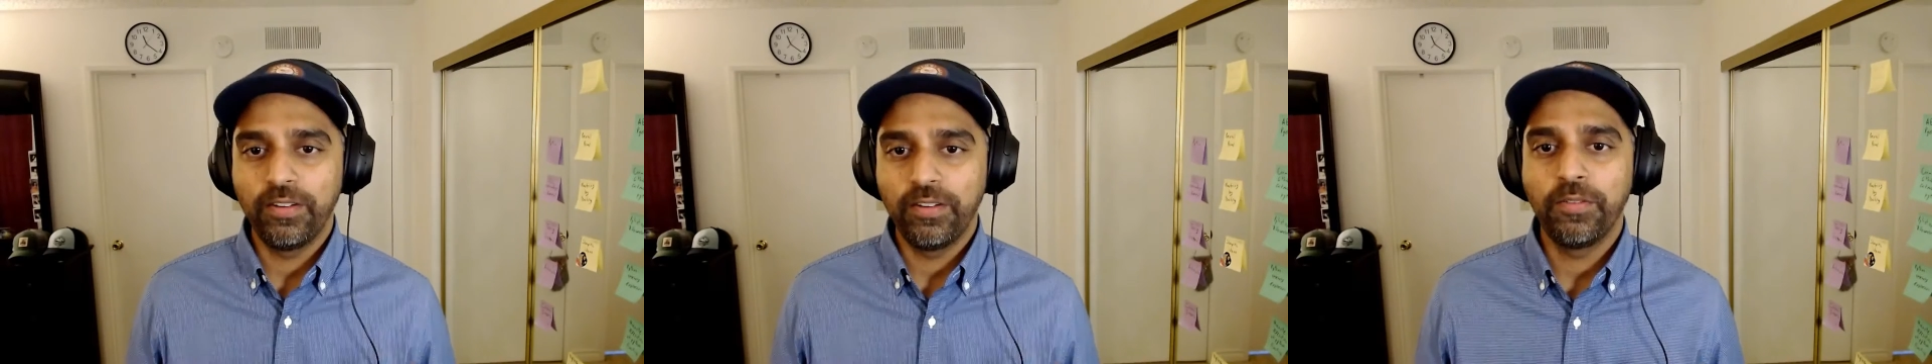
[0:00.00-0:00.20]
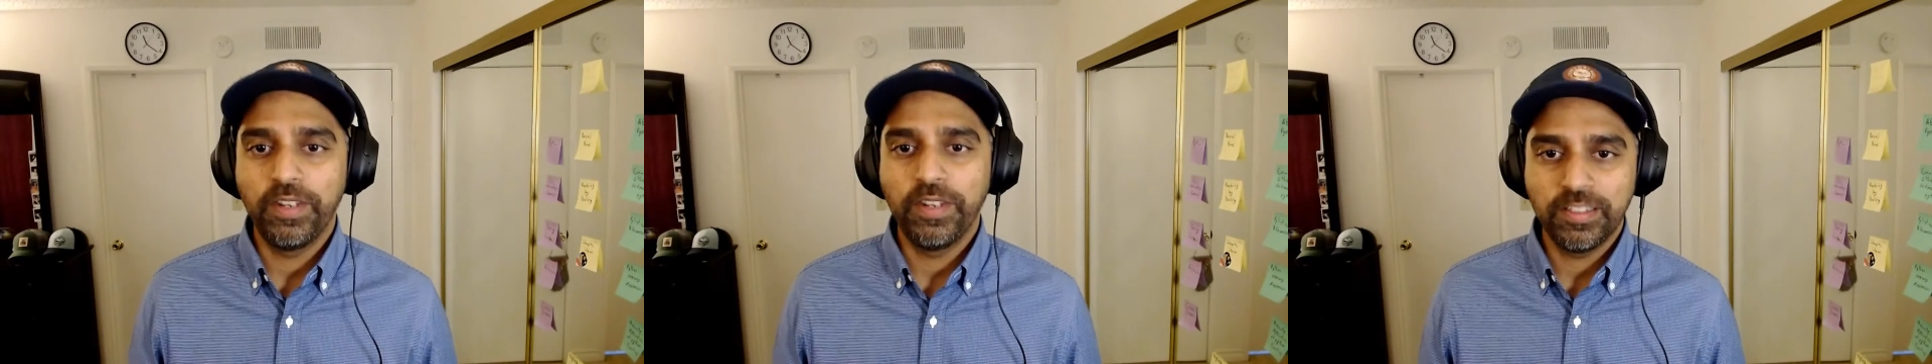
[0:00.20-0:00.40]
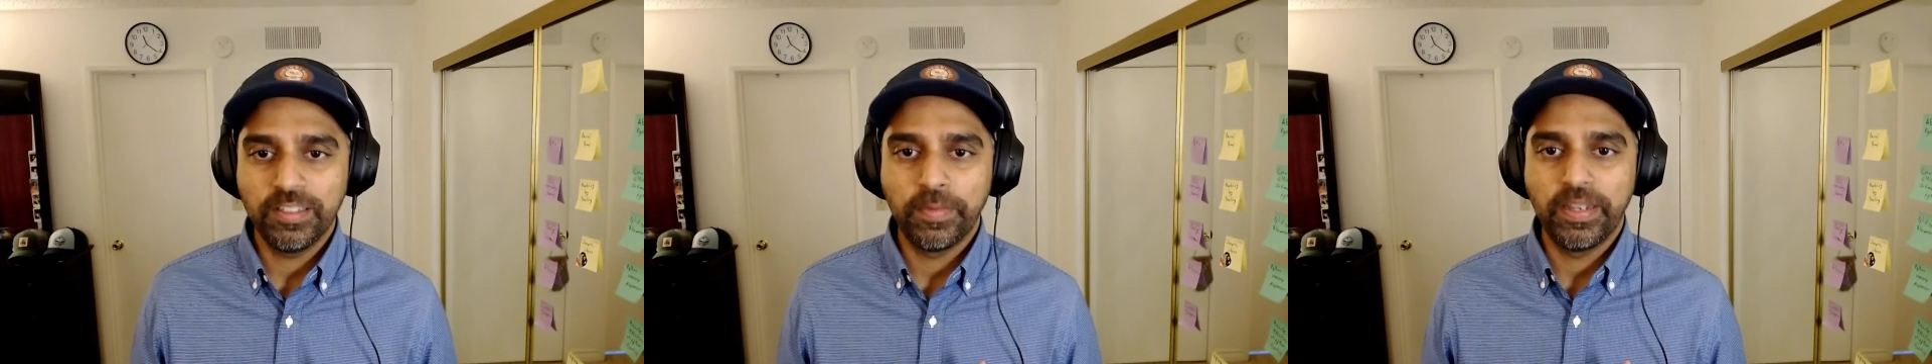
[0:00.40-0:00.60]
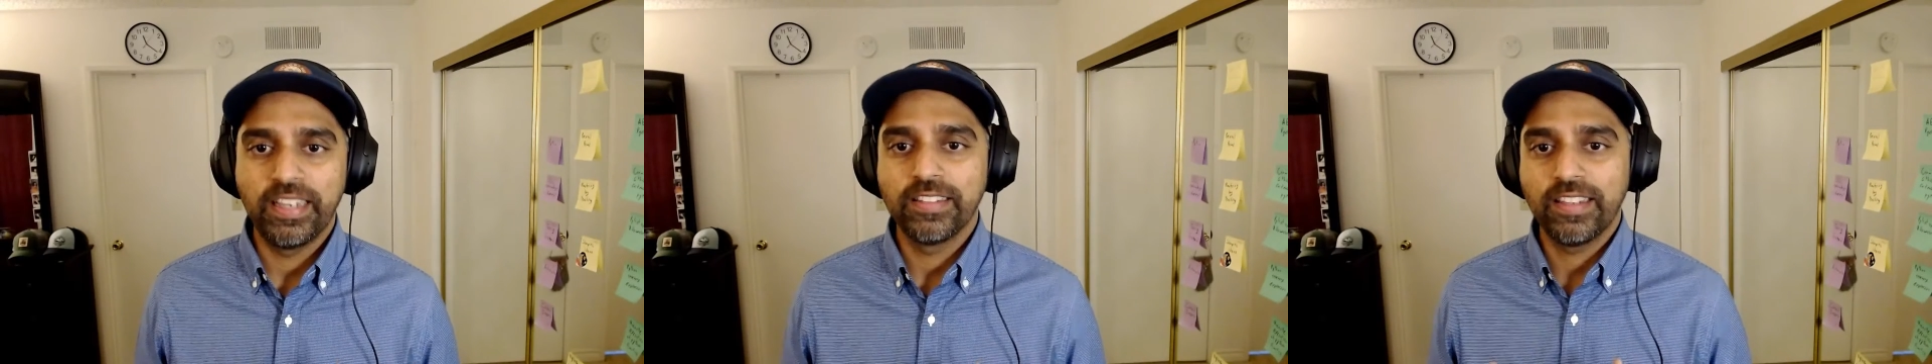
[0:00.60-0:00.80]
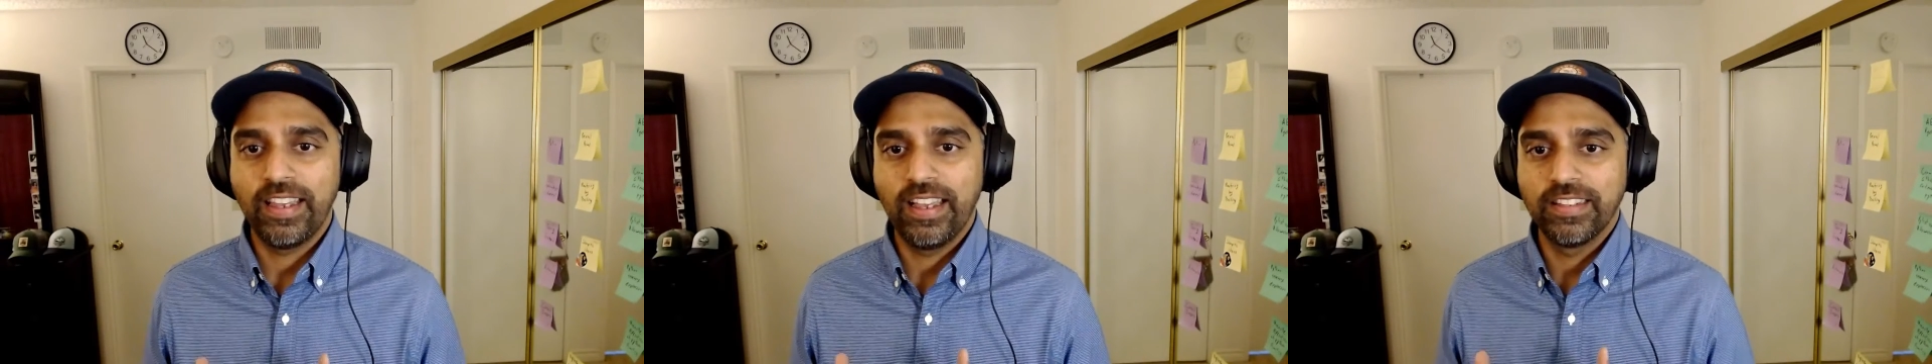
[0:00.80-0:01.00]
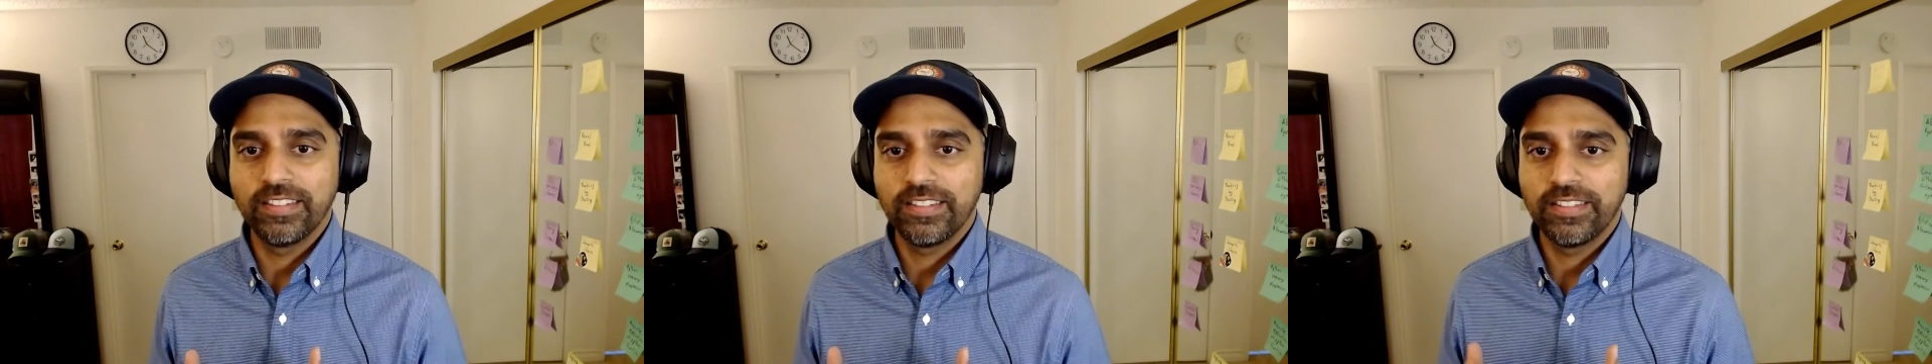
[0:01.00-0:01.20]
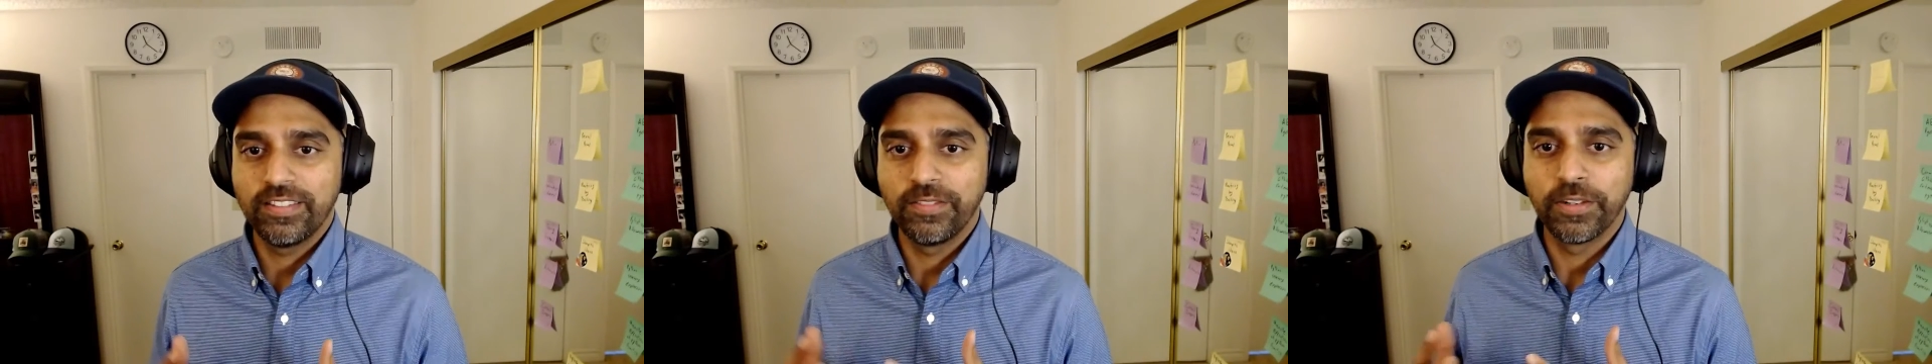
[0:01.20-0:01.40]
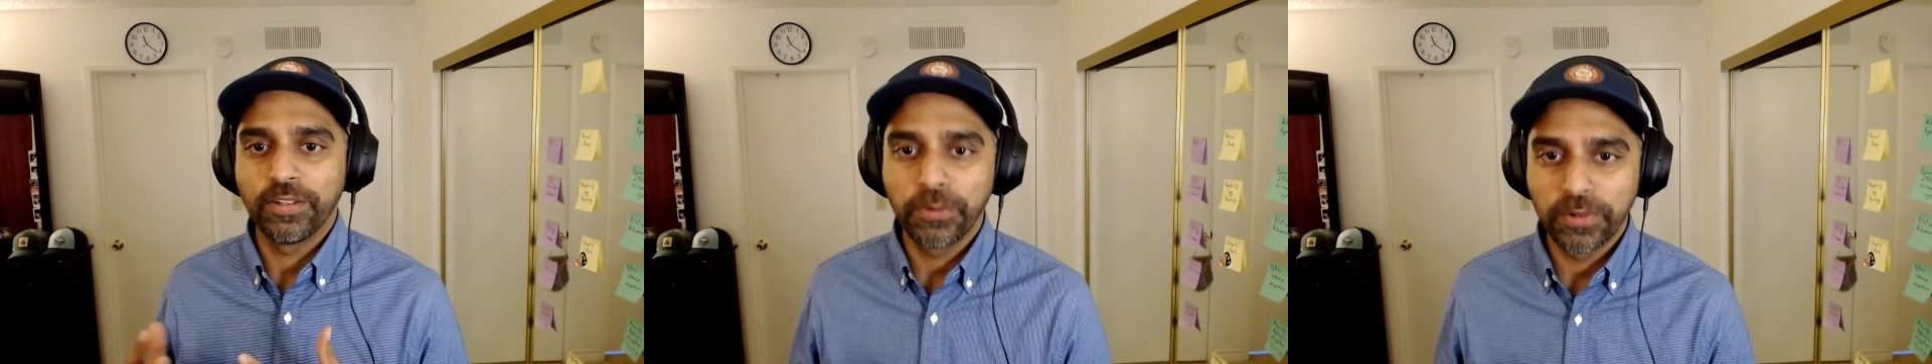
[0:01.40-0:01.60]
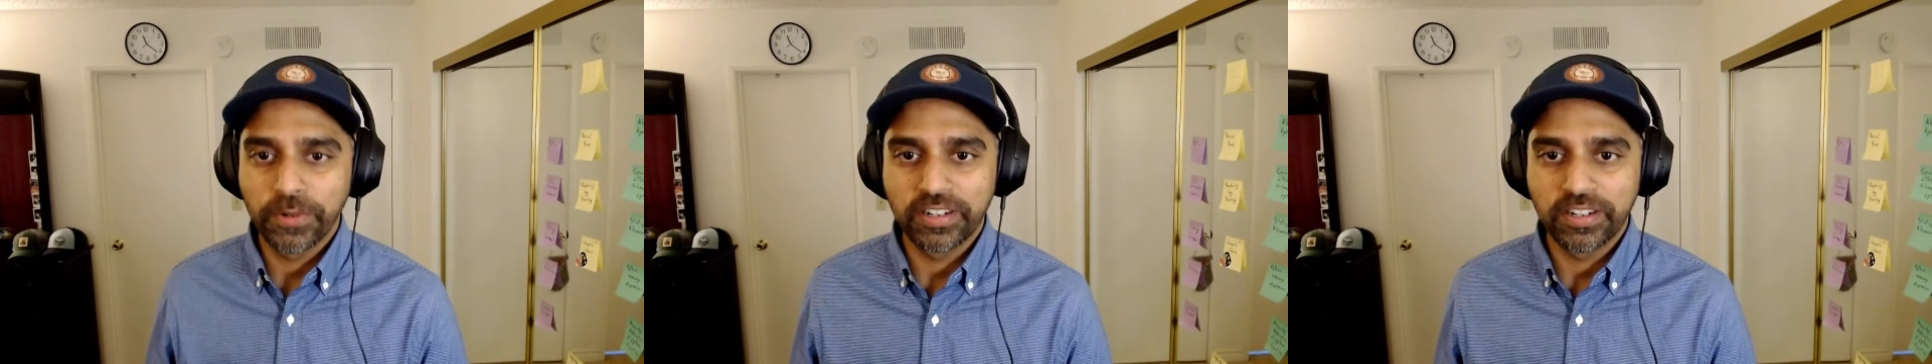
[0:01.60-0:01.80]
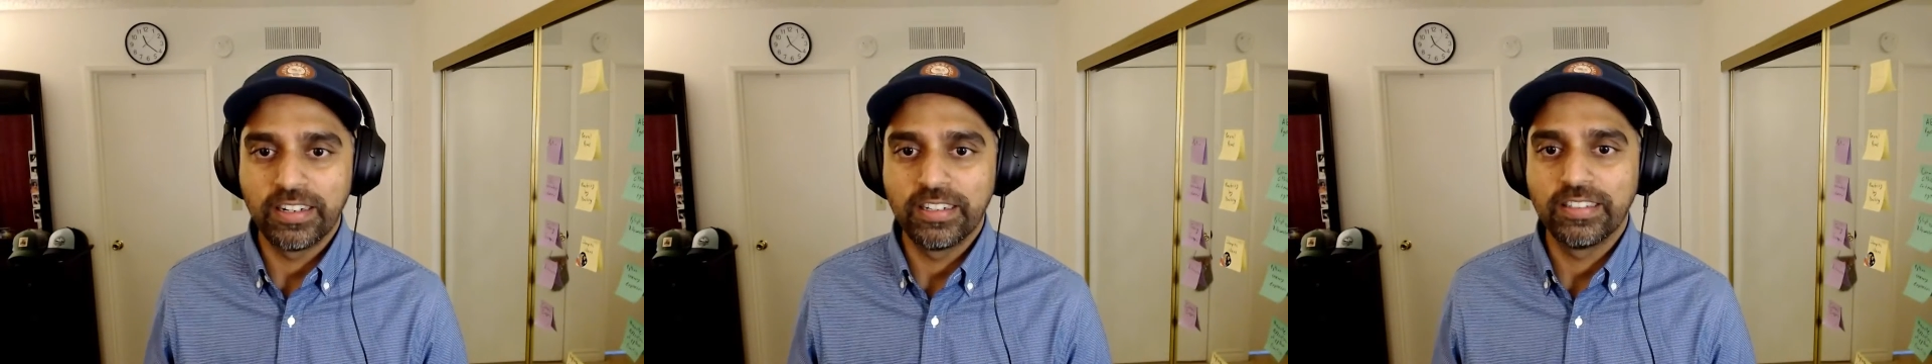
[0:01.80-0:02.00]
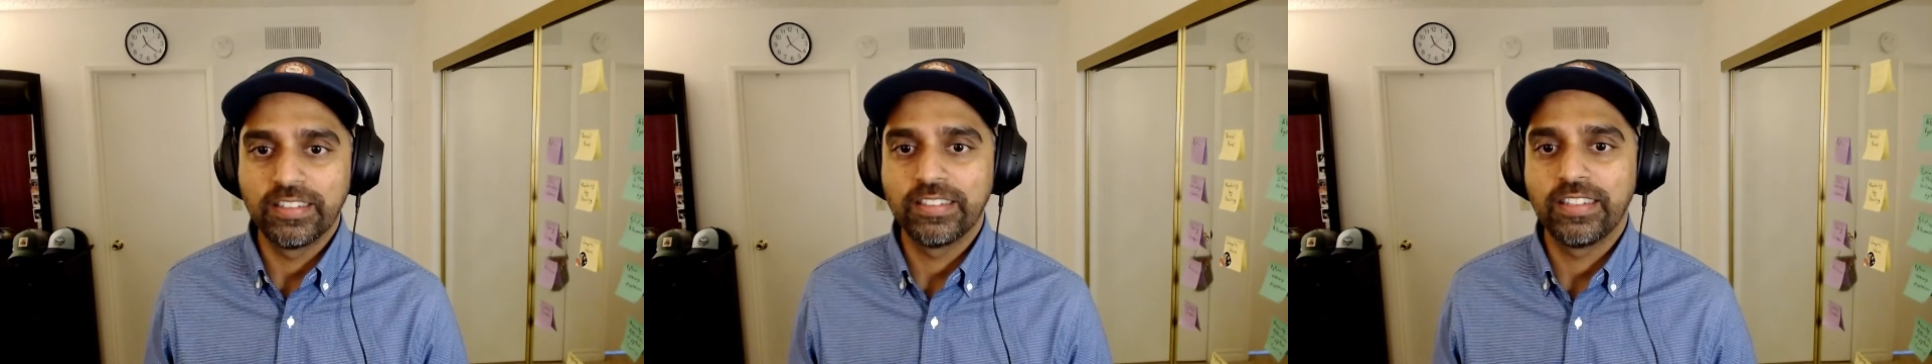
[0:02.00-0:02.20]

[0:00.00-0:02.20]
resumes as recruiters,